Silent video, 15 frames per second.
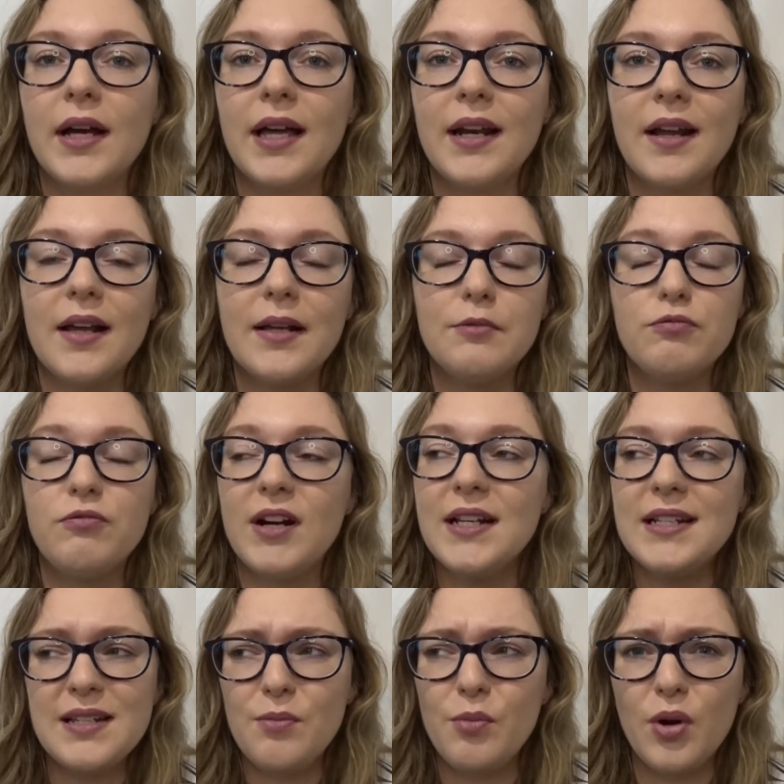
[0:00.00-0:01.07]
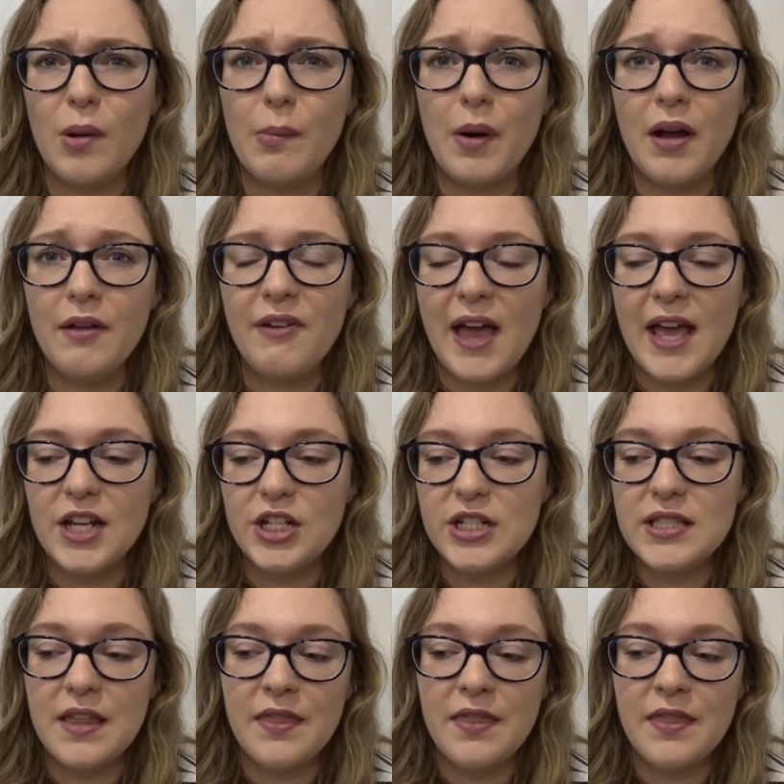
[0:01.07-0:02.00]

and I really didn't want to buy it for ages,